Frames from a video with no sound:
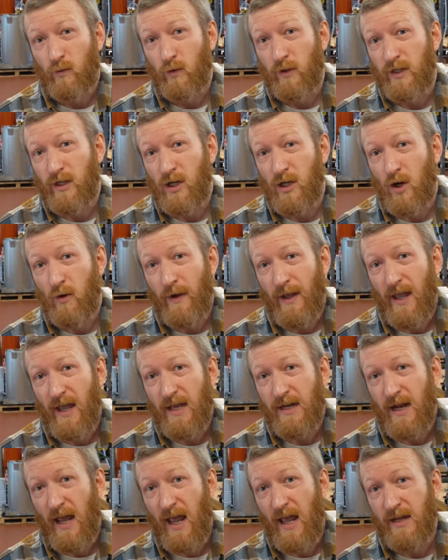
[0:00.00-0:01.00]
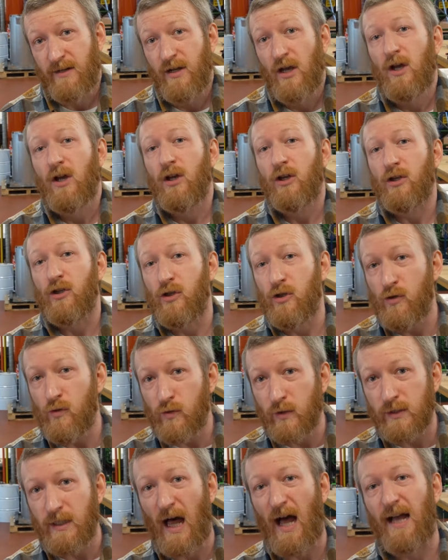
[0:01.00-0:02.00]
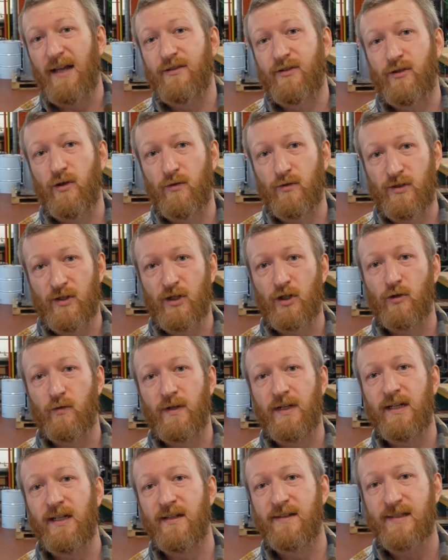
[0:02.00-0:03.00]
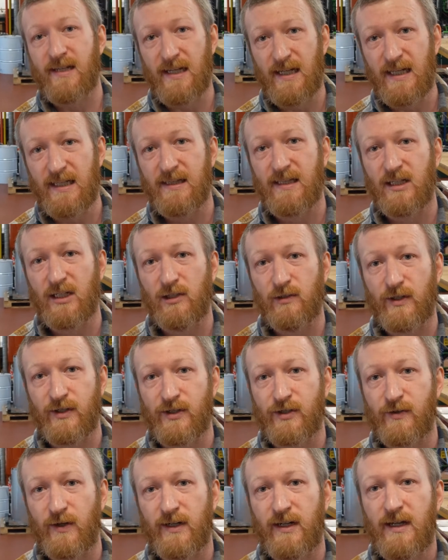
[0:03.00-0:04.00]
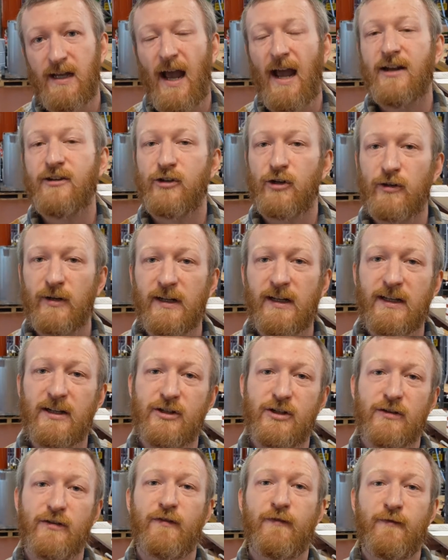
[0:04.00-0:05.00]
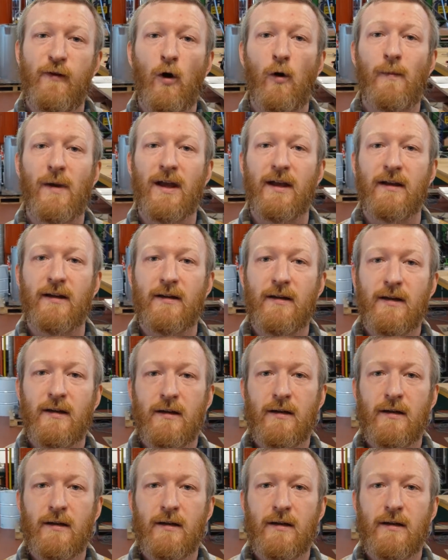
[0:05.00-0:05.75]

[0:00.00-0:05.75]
We're going to go ahead and utilize those ingredients in the glycerin and turn it into the foaming